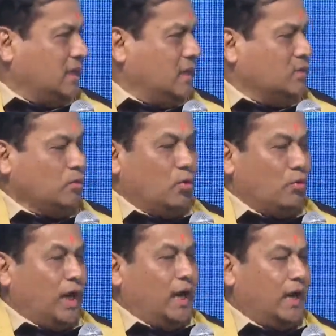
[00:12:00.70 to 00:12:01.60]

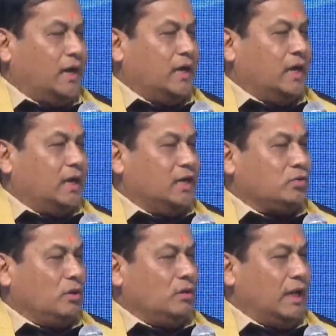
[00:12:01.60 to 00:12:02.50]
Nowhere it
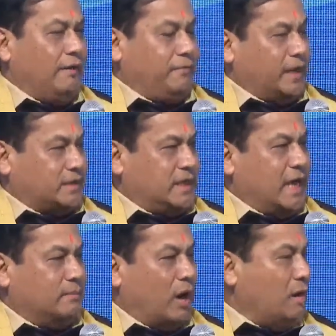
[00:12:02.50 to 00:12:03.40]
will affect the
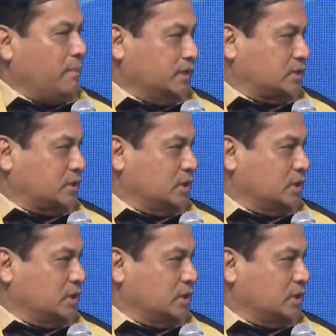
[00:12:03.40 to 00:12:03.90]
environments.